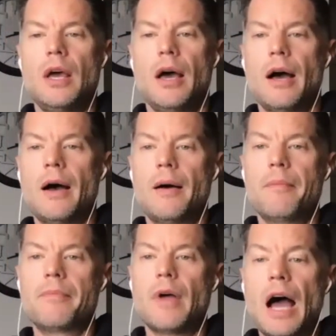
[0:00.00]

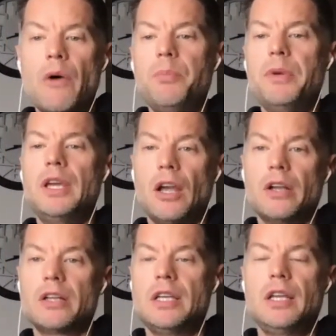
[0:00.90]
I would be
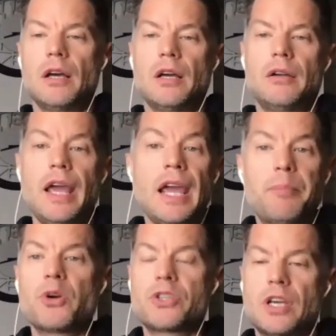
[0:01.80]
guaranteed an
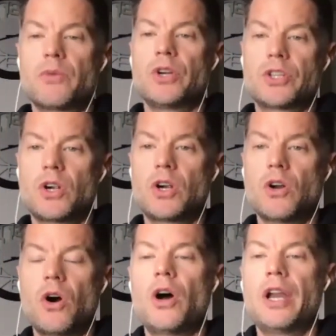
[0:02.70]
8%
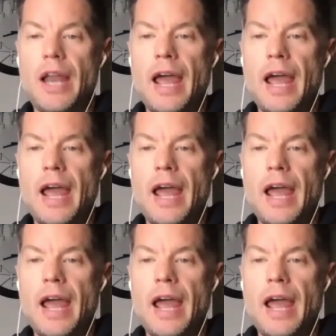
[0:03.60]
return on an